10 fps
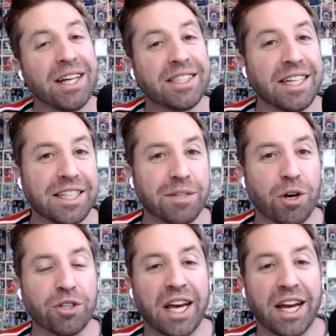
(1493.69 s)
Decent
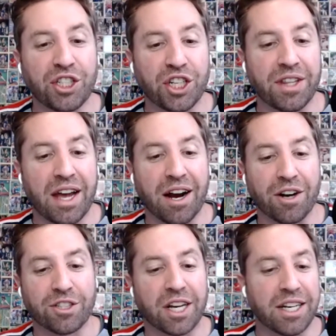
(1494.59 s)
rotation there.
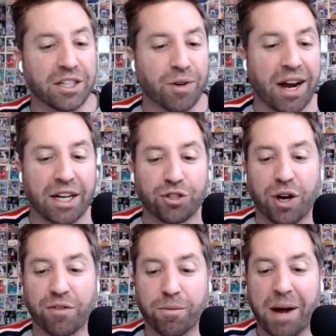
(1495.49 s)
Sonny Gray,
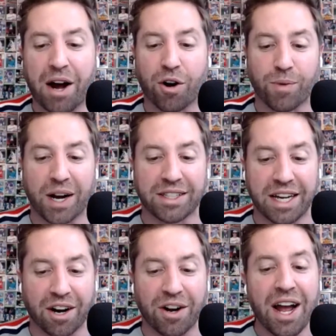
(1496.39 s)
Trevor Bauer right
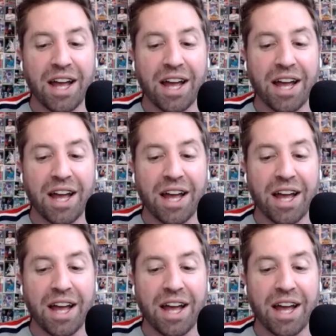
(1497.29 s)
there.